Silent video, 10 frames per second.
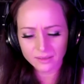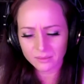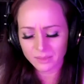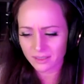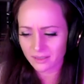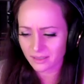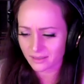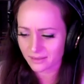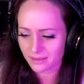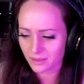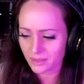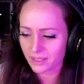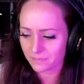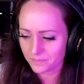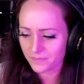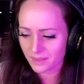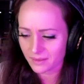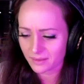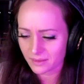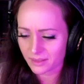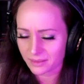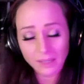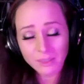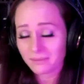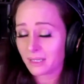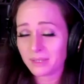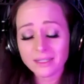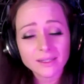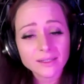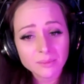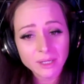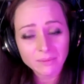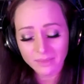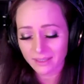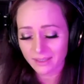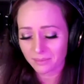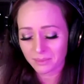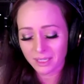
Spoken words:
Oh my goodness. Okay. I mean, that makes sense to me. I accept that.